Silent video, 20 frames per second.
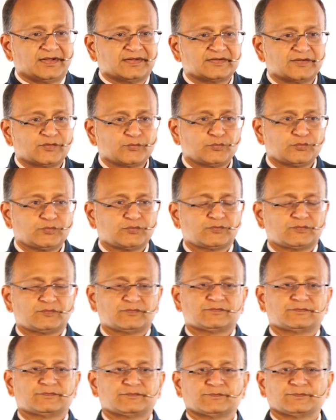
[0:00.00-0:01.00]
Now,
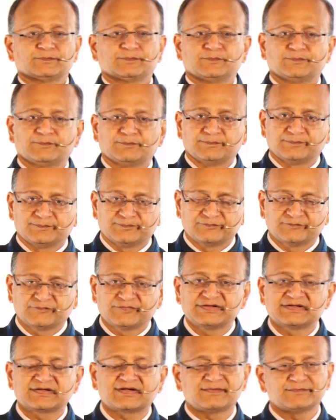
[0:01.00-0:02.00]

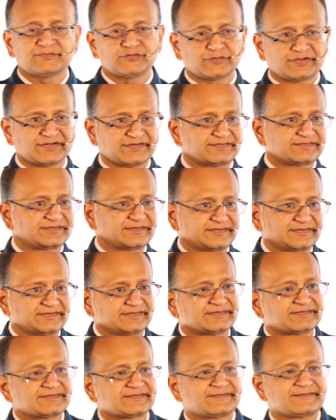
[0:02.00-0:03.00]
we'll come to case
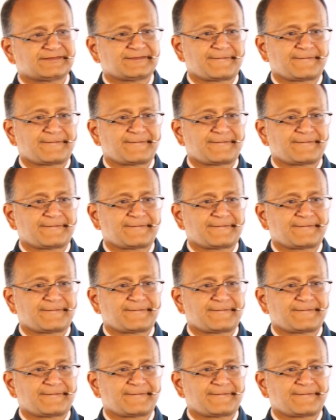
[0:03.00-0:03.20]
studies.